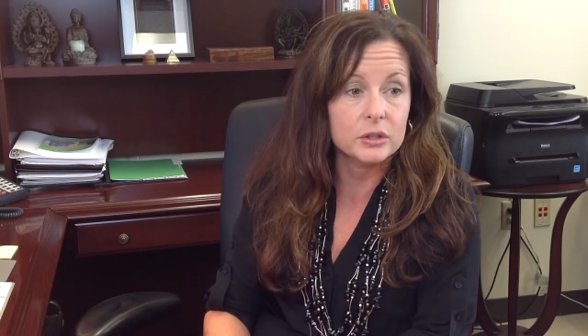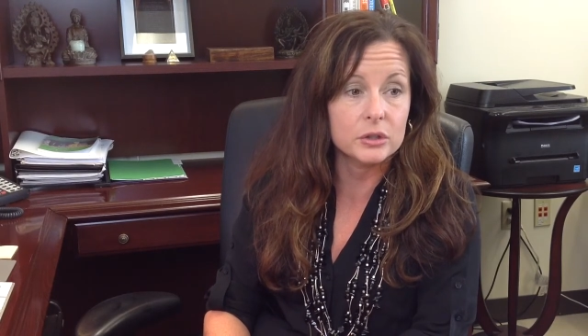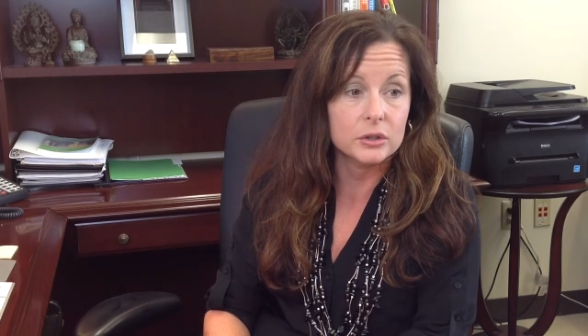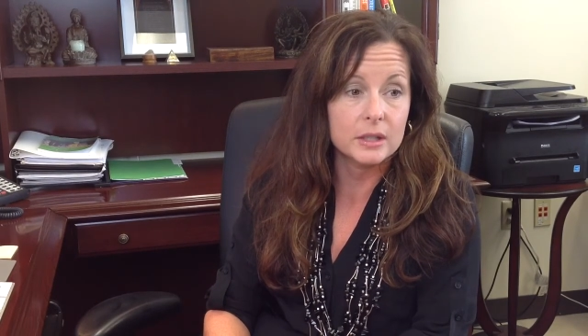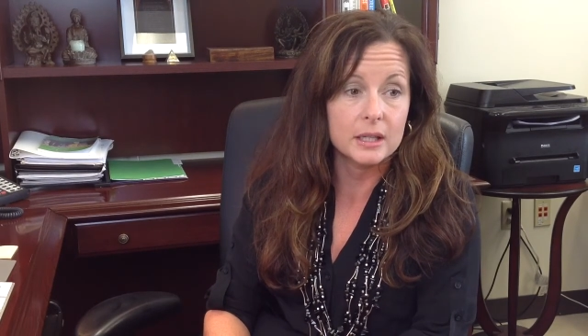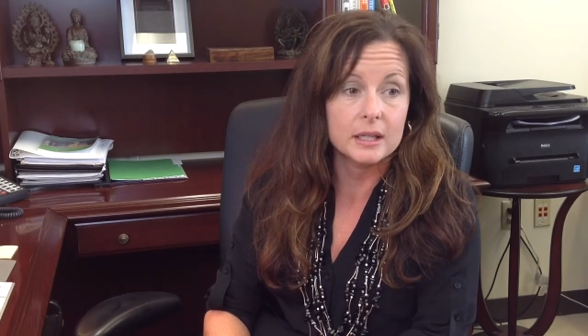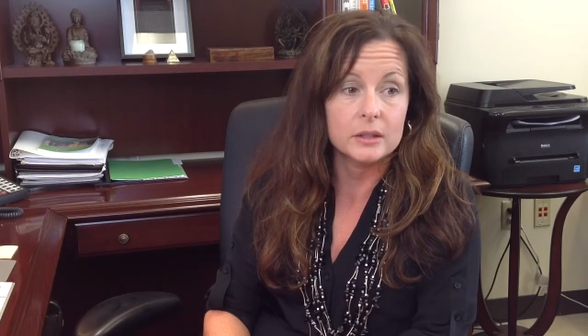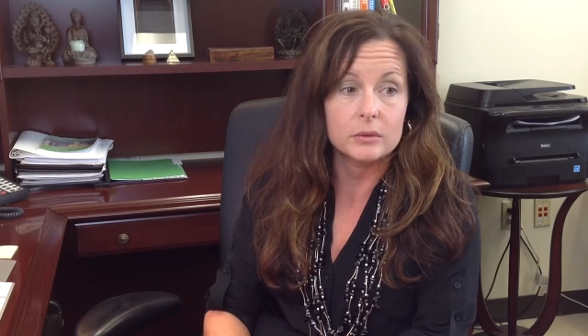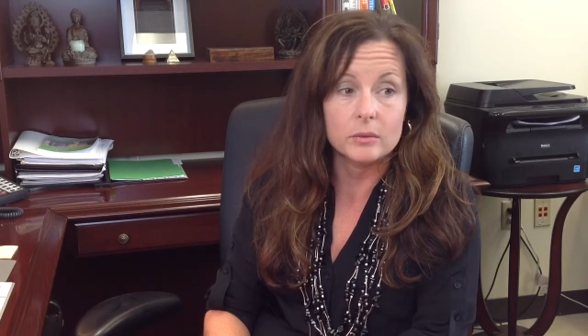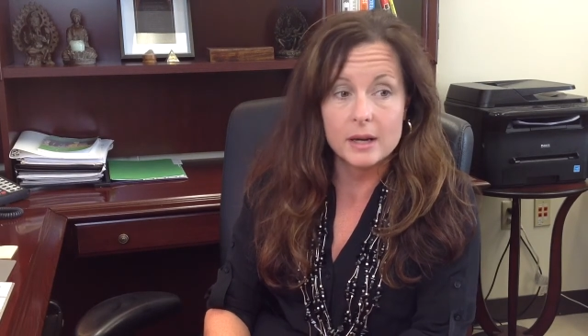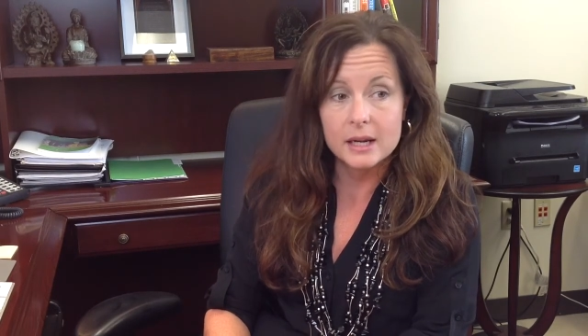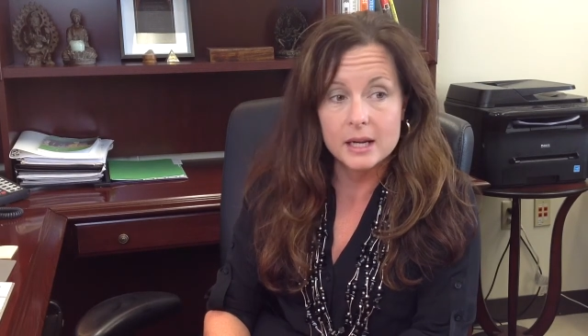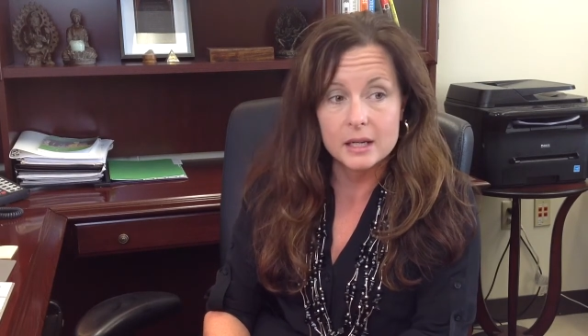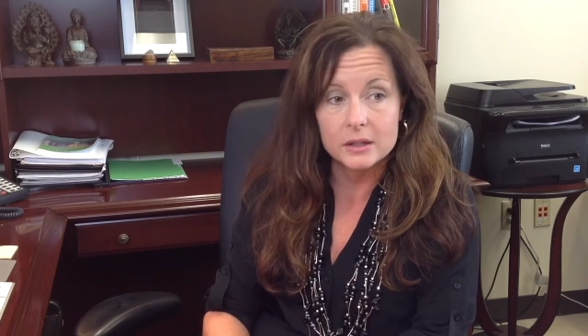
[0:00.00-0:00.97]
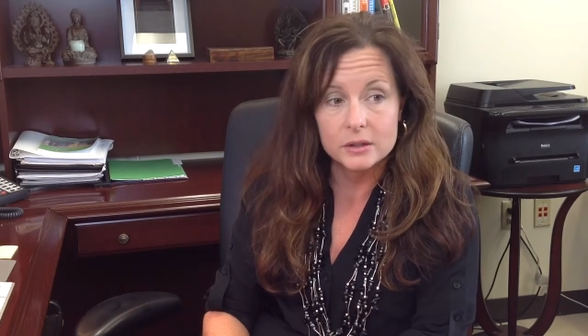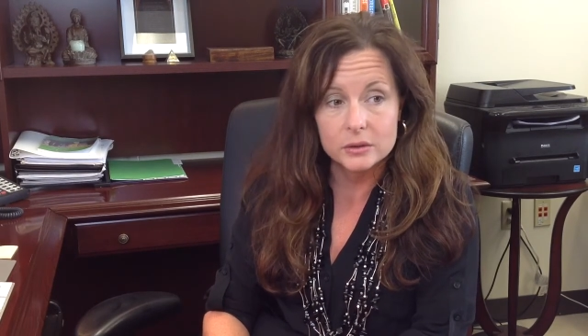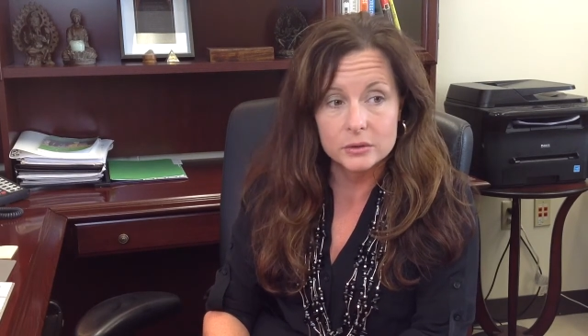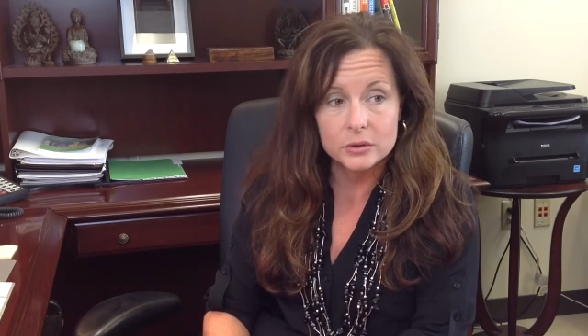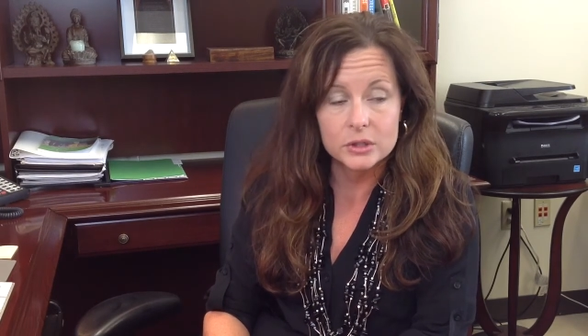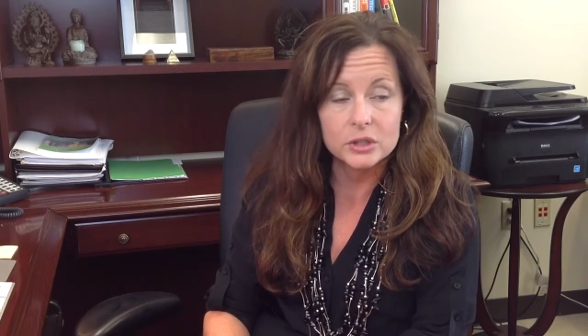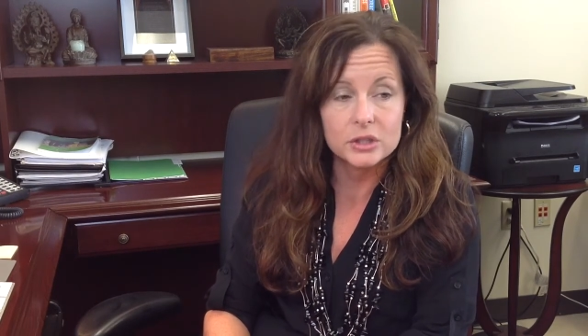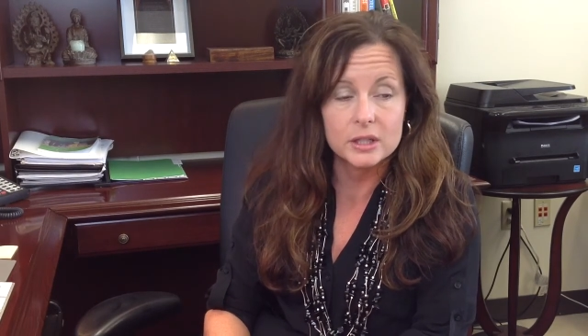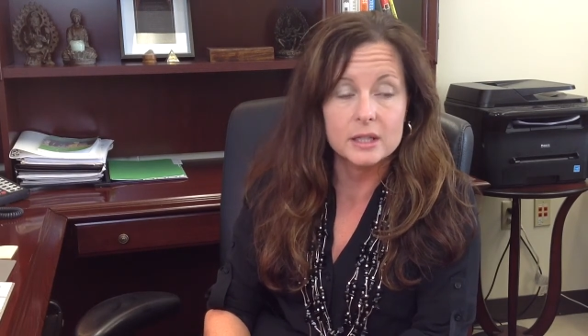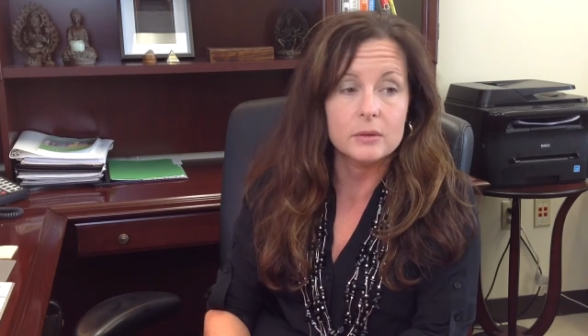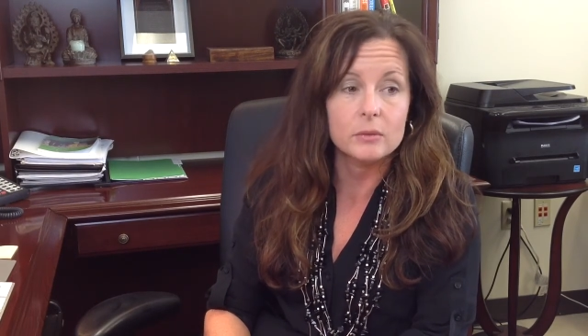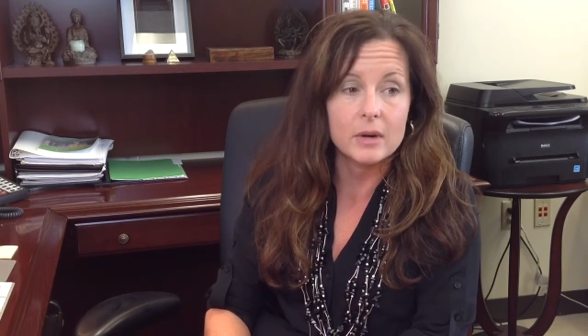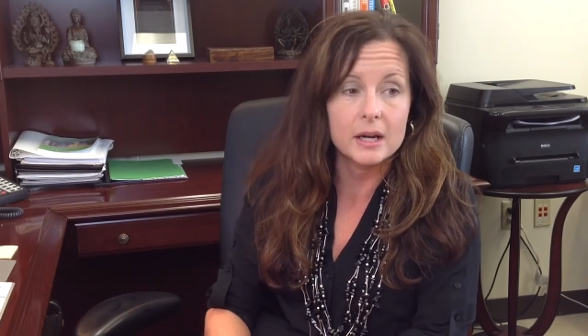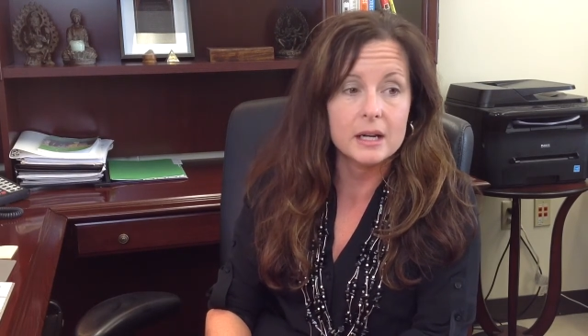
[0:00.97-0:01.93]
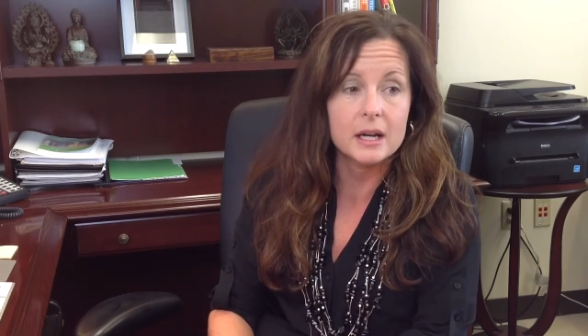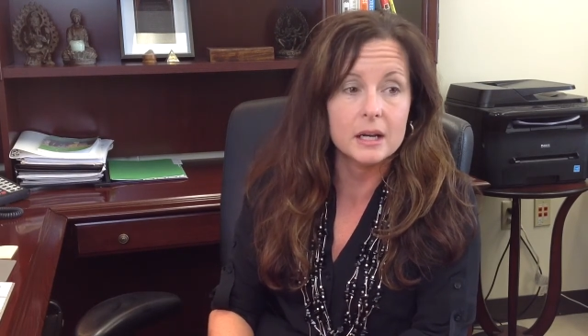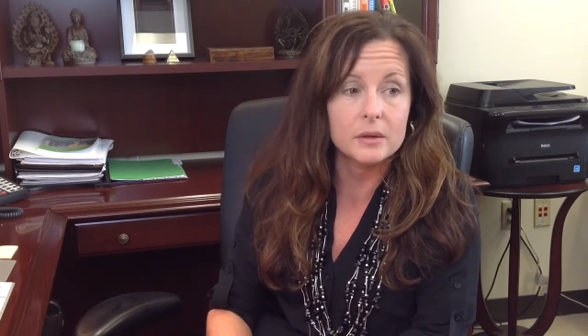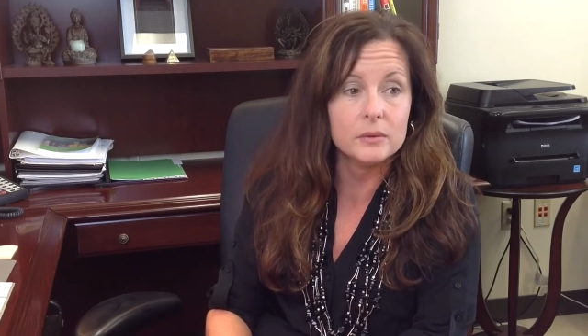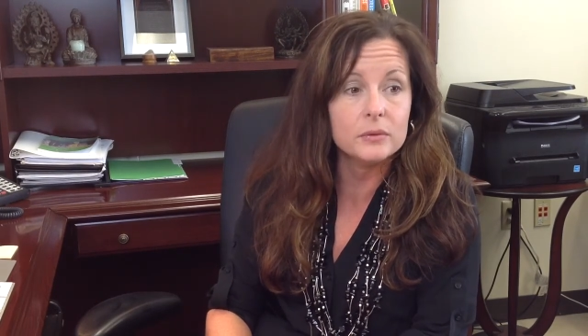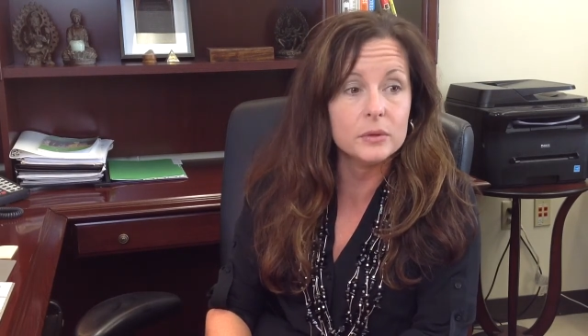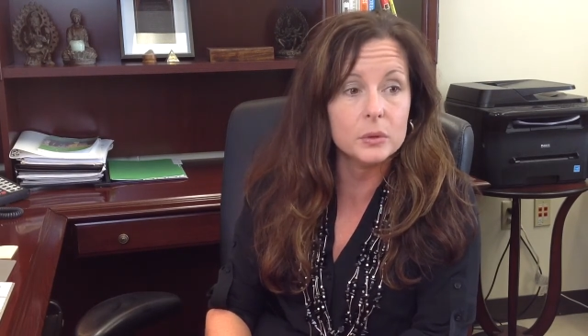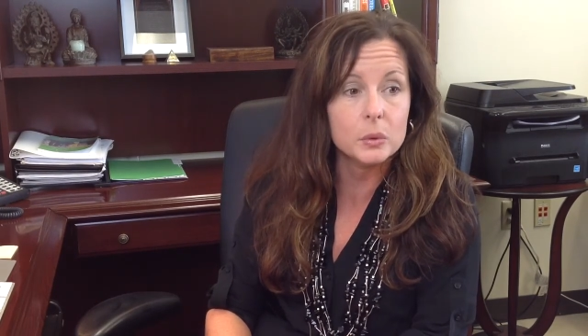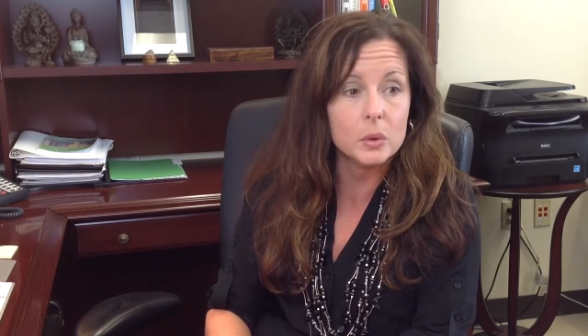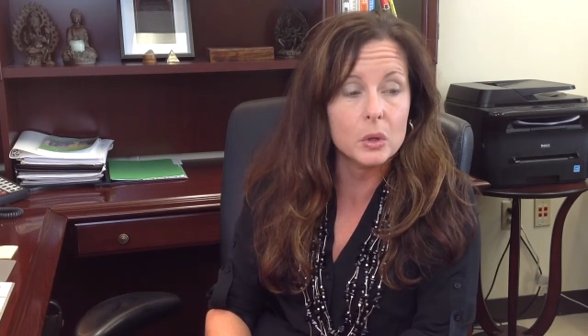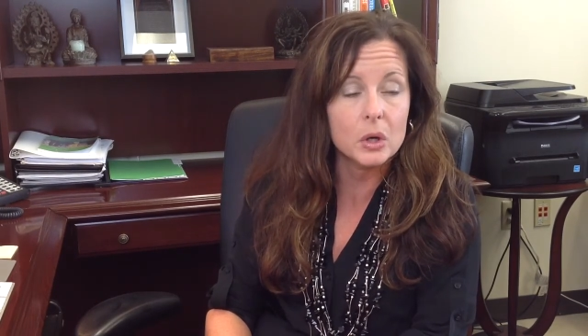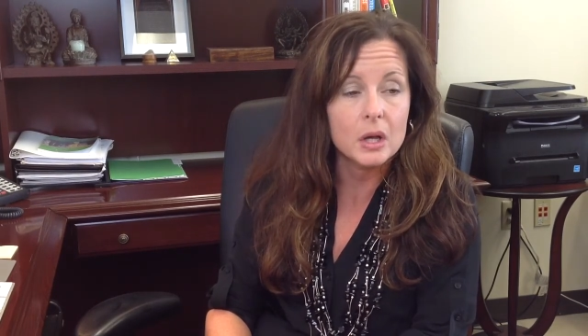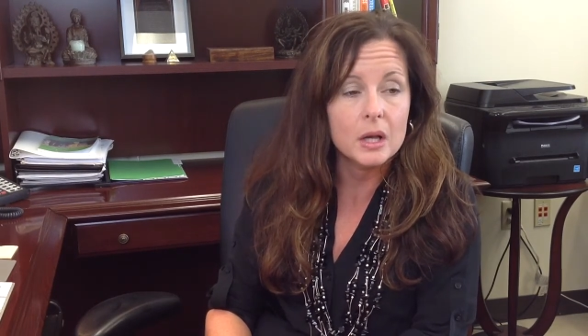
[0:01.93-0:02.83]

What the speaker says: you're getting the right kind of nutrition and right kind of fuel